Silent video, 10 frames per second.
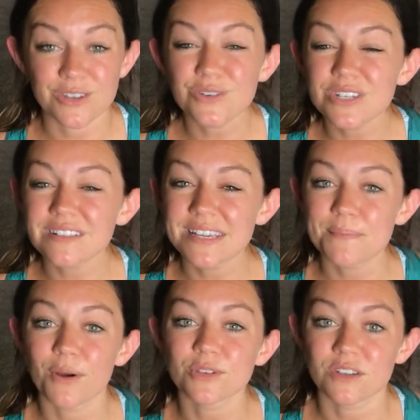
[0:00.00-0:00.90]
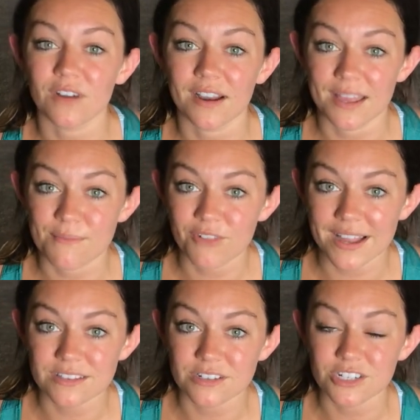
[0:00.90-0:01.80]
Usually most of our hip
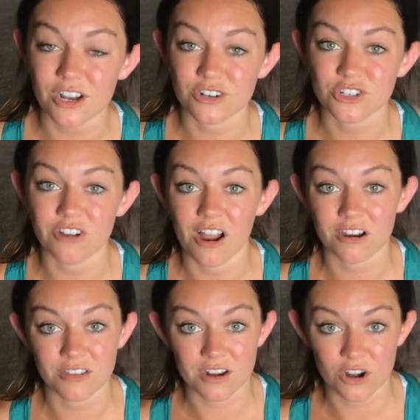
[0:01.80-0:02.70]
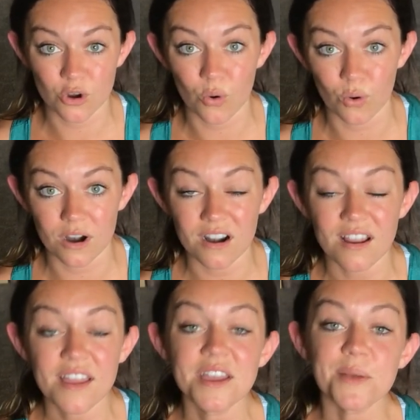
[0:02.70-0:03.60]
flexors are stronger than our
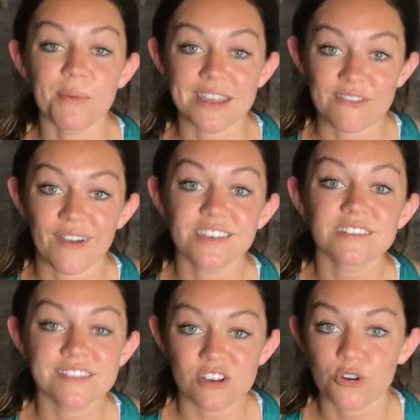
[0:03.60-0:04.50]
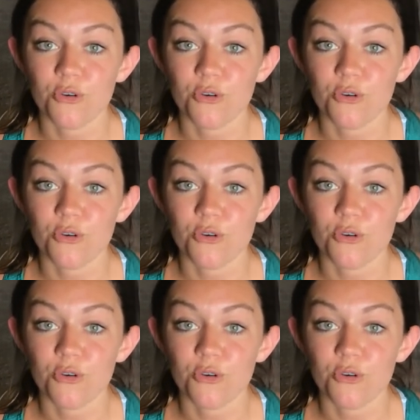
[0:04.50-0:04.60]
core, but eventually your